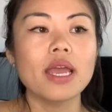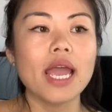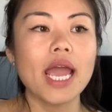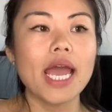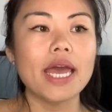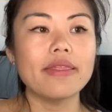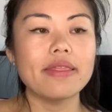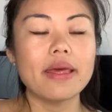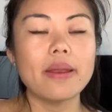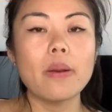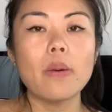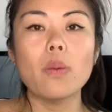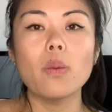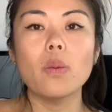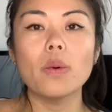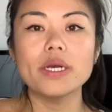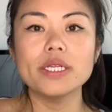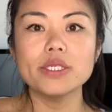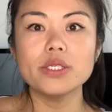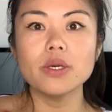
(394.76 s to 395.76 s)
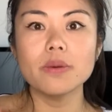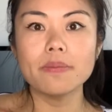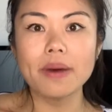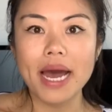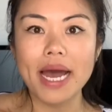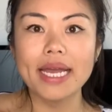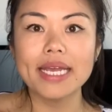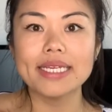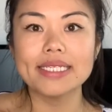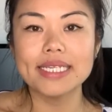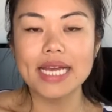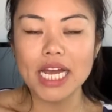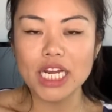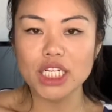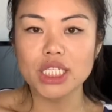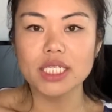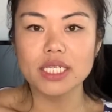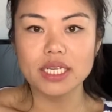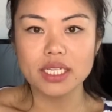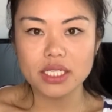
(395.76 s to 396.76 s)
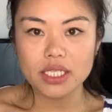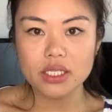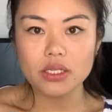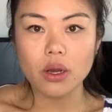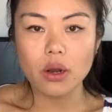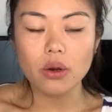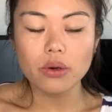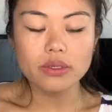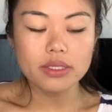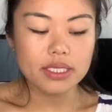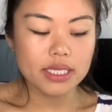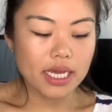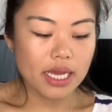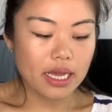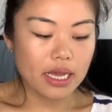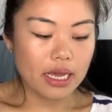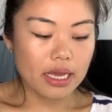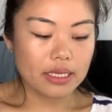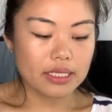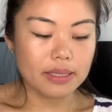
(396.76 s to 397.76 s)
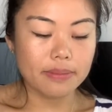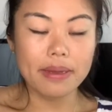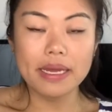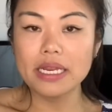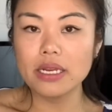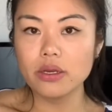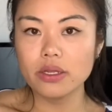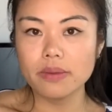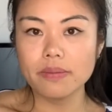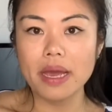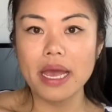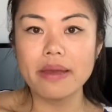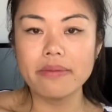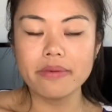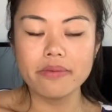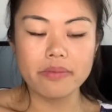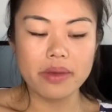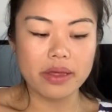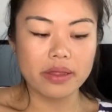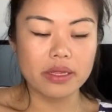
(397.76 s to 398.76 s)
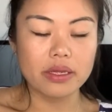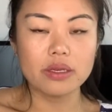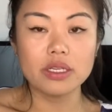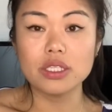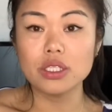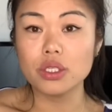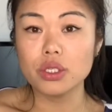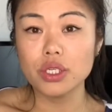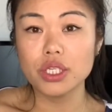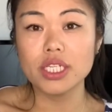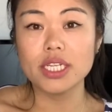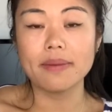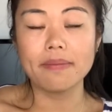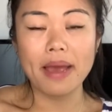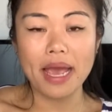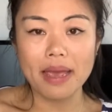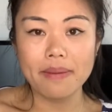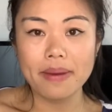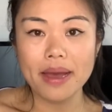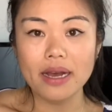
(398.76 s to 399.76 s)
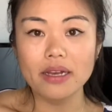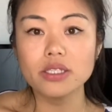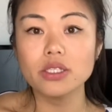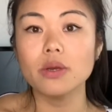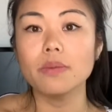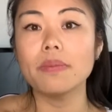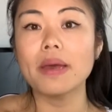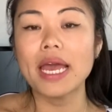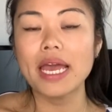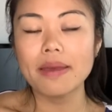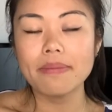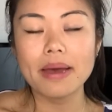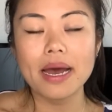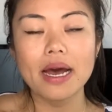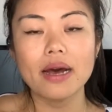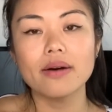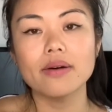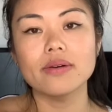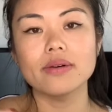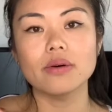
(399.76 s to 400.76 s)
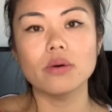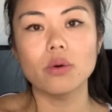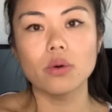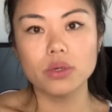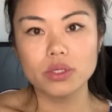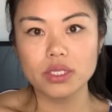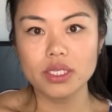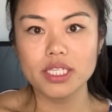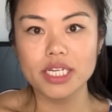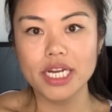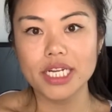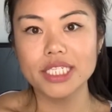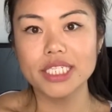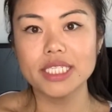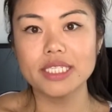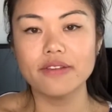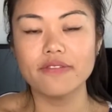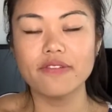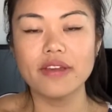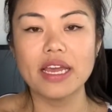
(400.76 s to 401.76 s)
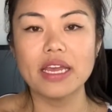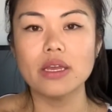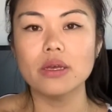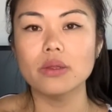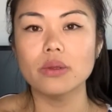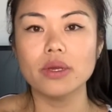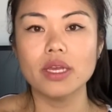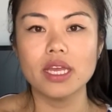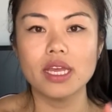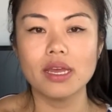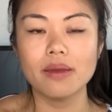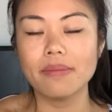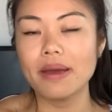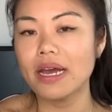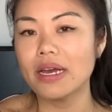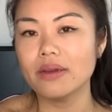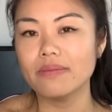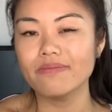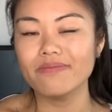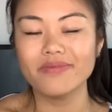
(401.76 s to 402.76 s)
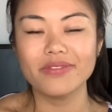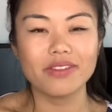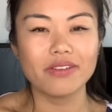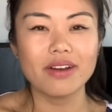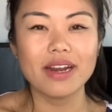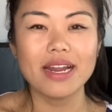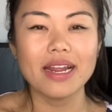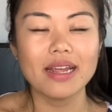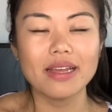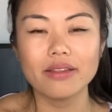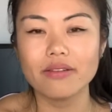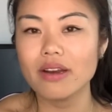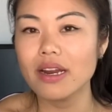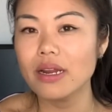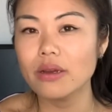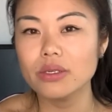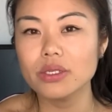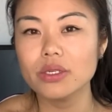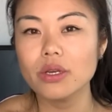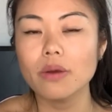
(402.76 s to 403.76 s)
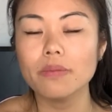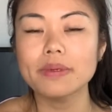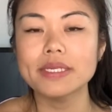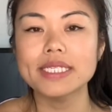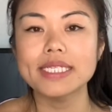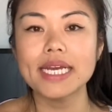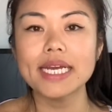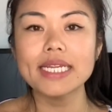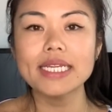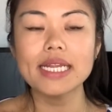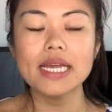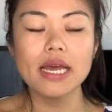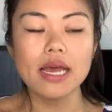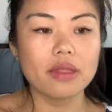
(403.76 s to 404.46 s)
And then once your bag is actually sold, depending on the payment method, it's usually PayPal. So PayPal also charges a fee. You're looking about 3 or so %.